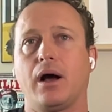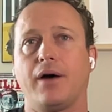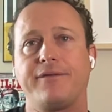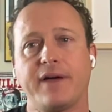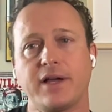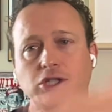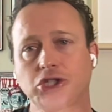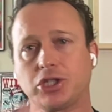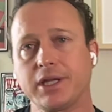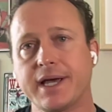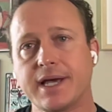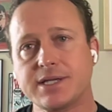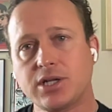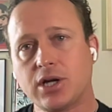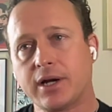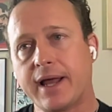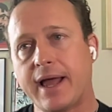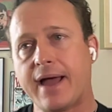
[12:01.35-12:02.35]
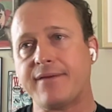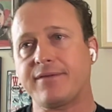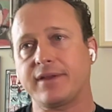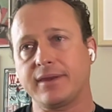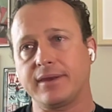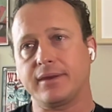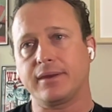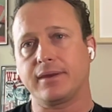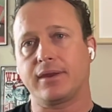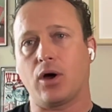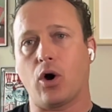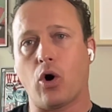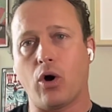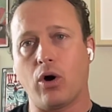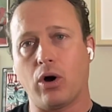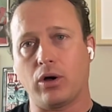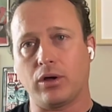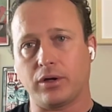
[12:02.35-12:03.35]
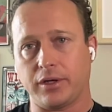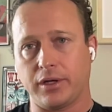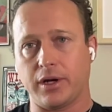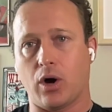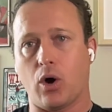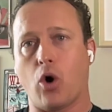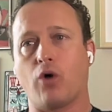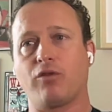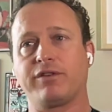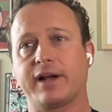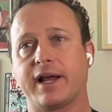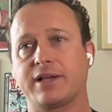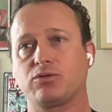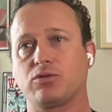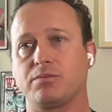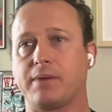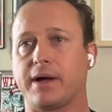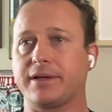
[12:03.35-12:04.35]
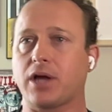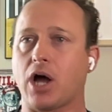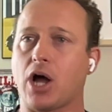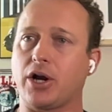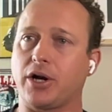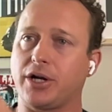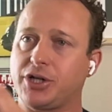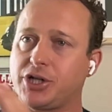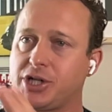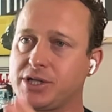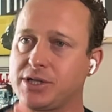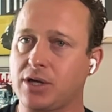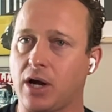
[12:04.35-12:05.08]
Eventually, I started having the overnights with my daughter, and she